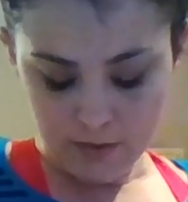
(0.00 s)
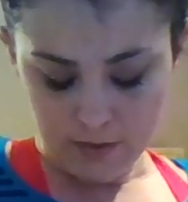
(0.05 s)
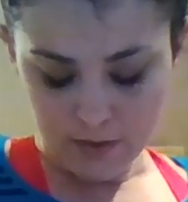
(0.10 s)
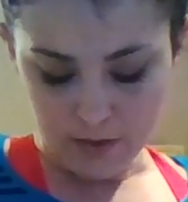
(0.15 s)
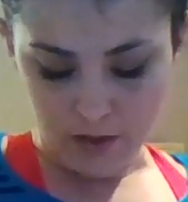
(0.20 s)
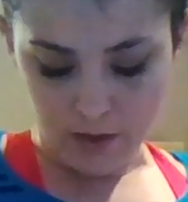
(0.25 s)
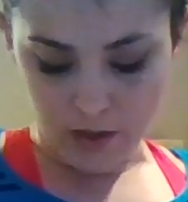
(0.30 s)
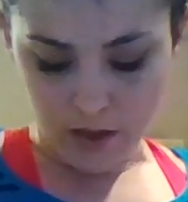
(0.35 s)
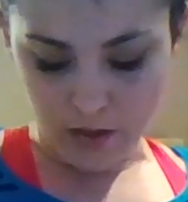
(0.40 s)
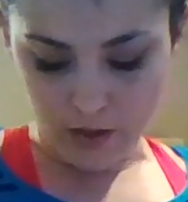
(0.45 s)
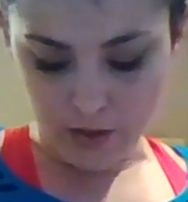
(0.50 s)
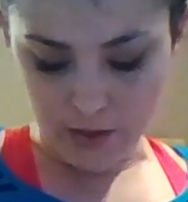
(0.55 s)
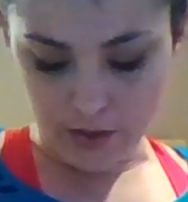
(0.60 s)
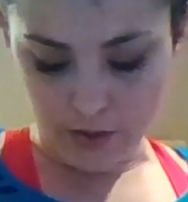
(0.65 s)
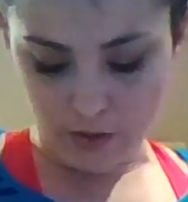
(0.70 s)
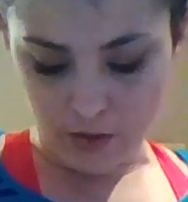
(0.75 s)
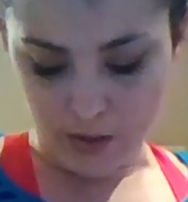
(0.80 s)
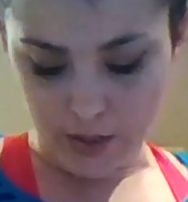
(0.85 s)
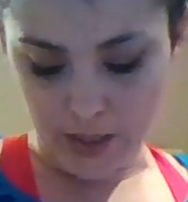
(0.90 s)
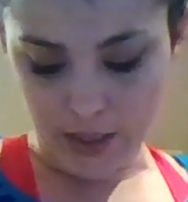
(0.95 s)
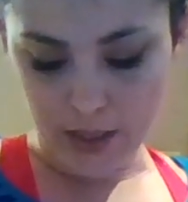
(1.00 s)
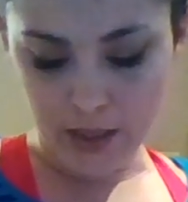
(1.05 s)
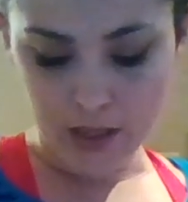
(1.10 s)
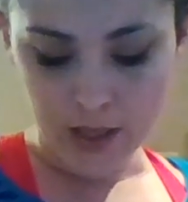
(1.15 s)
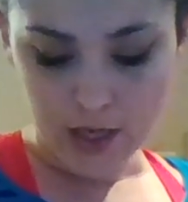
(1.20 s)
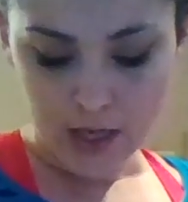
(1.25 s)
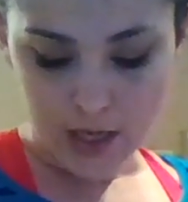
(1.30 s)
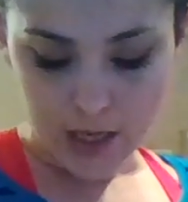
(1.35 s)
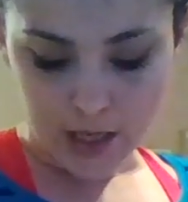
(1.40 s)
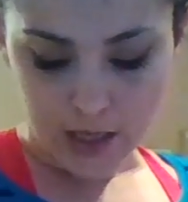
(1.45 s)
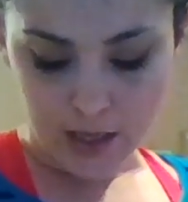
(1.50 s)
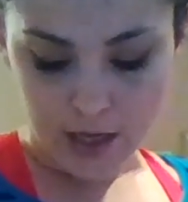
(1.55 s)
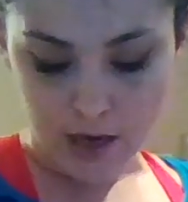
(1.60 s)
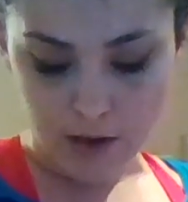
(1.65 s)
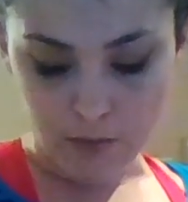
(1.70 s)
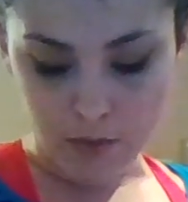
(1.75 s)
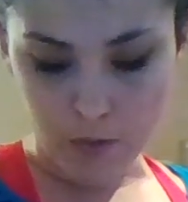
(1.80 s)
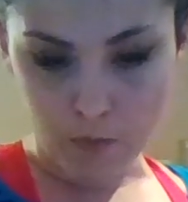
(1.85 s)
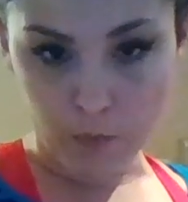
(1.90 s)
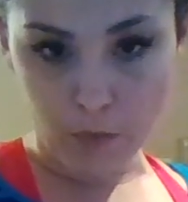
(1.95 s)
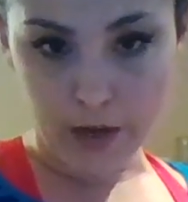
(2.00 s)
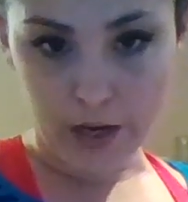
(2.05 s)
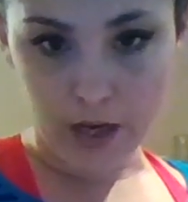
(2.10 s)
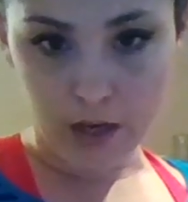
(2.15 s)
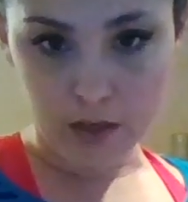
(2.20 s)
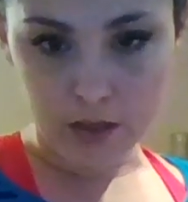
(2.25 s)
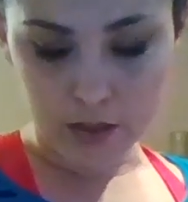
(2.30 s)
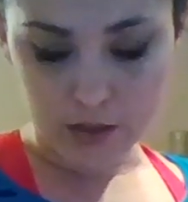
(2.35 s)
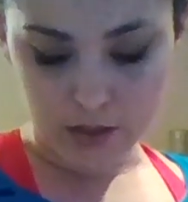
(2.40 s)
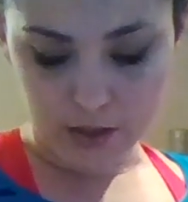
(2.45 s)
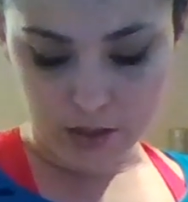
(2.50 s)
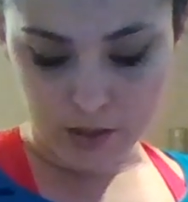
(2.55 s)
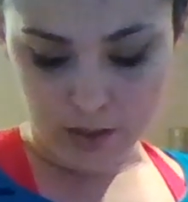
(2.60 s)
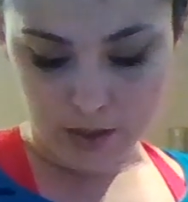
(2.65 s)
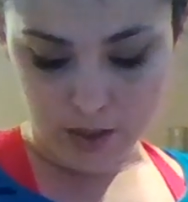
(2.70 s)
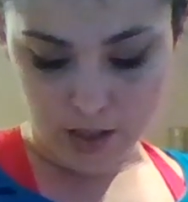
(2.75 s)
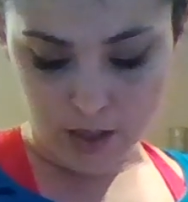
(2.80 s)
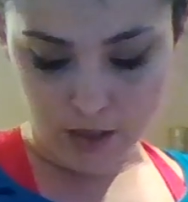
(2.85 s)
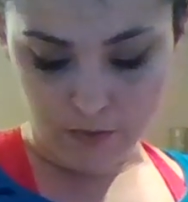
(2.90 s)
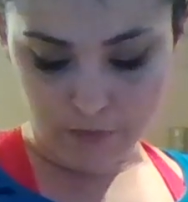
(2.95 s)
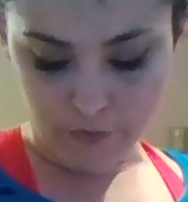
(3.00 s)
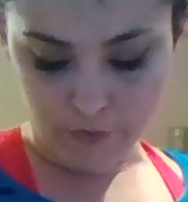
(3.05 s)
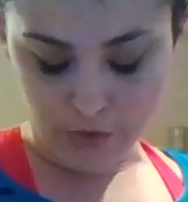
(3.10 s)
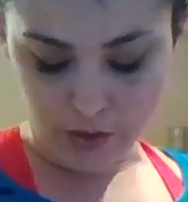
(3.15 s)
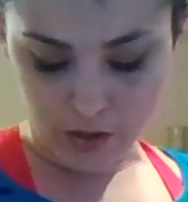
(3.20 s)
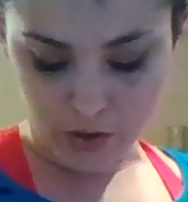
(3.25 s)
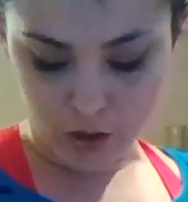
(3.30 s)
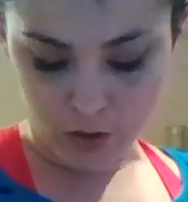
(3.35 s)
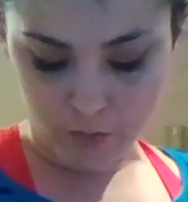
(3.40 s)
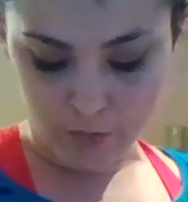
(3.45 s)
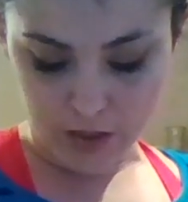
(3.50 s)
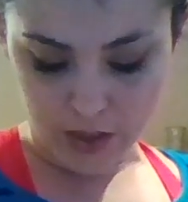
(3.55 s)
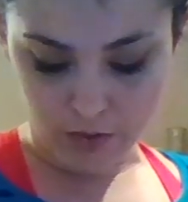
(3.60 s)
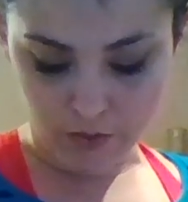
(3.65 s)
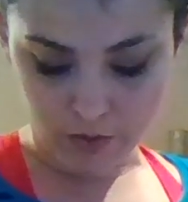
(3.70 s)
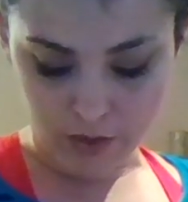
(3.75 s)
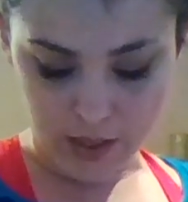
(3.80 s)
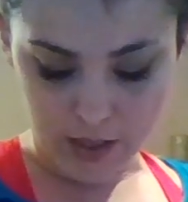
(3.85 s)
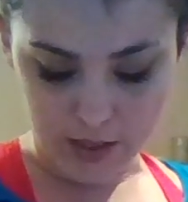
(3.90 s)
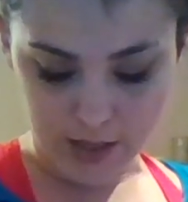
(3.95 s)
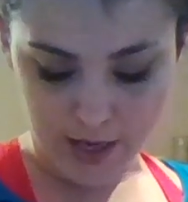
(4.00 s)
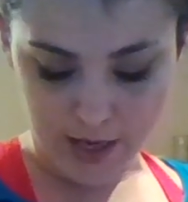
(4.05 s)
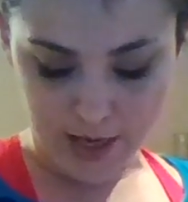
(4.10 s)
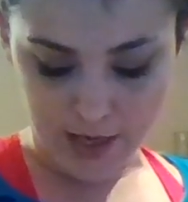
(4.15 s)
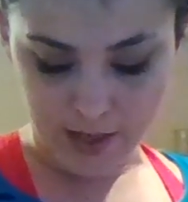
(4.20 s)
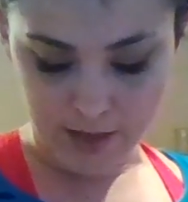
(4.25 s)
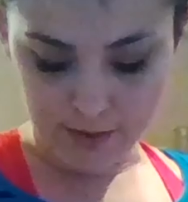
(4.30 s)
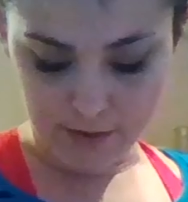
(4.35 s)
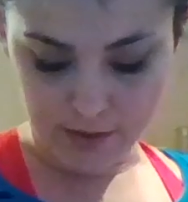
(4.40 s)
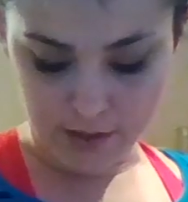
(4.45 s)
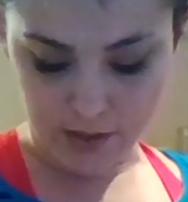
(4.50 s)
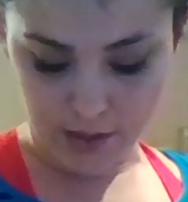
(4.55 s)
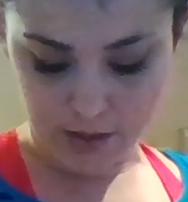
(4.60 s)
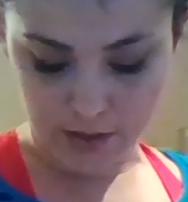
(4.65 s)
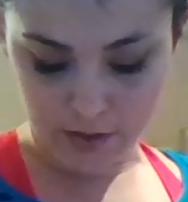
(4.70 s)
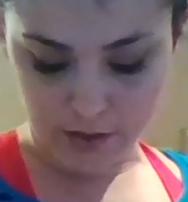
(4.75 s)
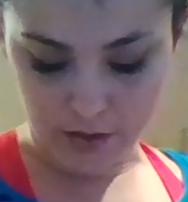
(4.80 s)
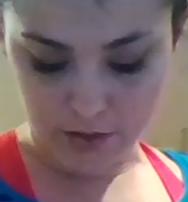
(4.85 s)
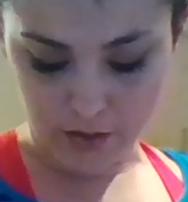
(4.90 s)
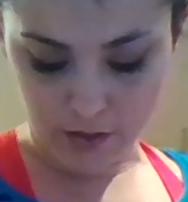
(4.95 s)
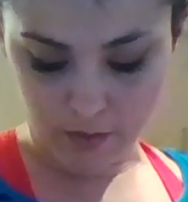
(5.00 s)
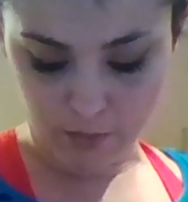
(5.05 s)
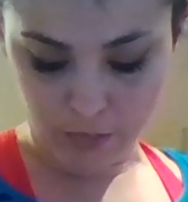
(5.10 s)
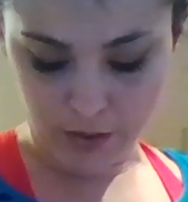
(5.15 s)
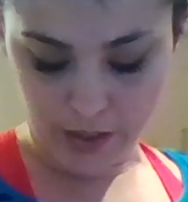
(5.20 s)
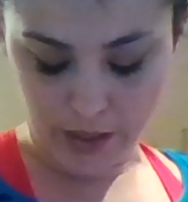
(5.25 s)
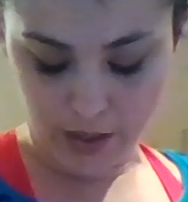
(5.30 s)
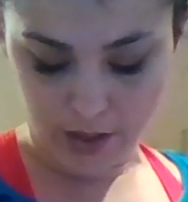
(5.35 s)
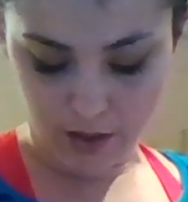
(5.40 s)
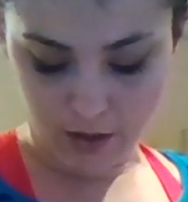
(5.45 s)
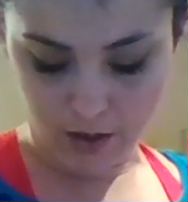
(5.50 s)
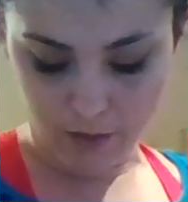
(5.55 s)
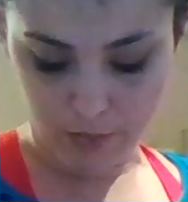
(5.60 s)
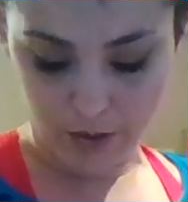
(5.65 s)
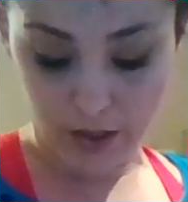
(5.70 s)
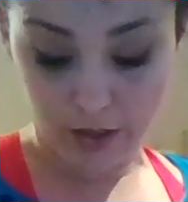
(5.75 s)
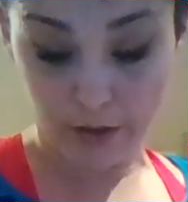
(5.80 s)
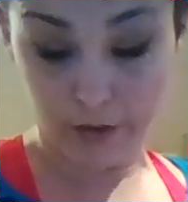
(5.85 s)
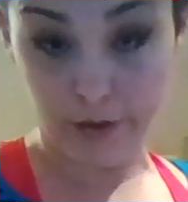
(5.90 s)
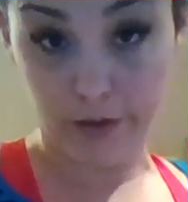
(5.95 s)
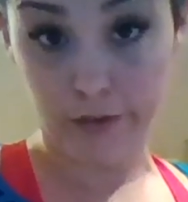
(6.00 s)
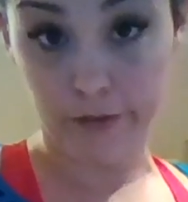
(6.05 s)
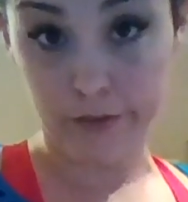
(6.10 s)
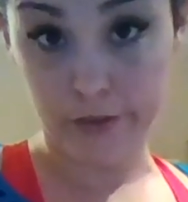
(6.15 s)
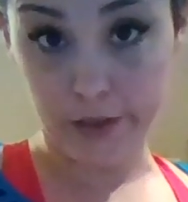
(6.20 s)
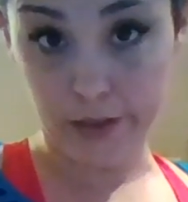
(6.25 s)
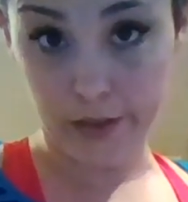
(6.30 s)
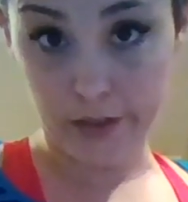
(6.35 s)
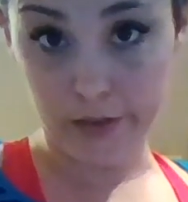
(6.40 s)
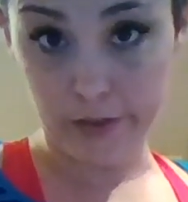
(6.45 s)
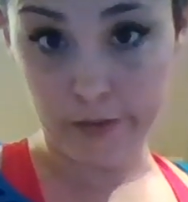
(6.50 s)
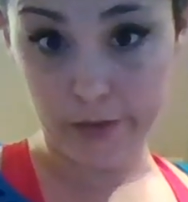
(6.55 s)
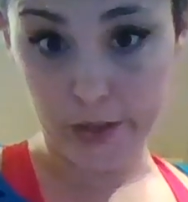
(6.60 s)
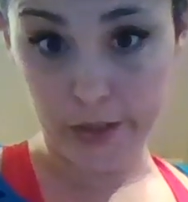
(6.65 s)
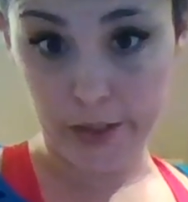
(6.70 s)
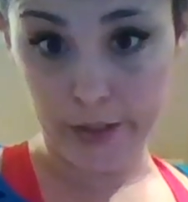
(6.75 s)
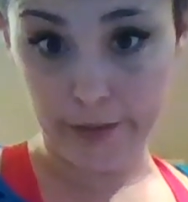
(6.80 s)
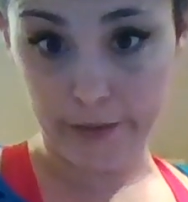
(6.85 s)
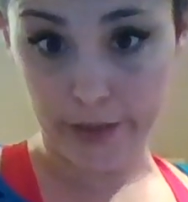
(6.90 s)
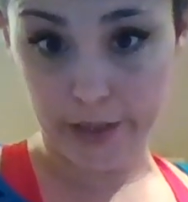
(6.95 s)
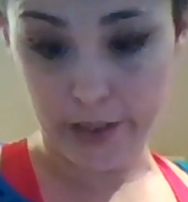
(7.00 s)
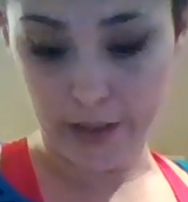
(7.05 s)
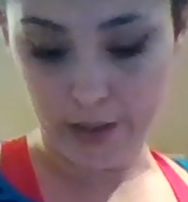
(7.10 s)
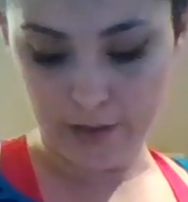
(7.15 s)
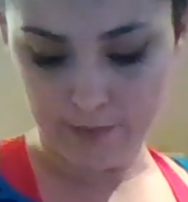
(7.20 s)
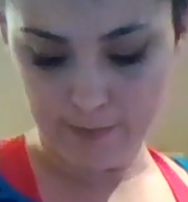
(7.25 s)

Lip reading: You hear a little click, and now we wait to see for there should be a green light that's going to start blinking up here. Well, do it.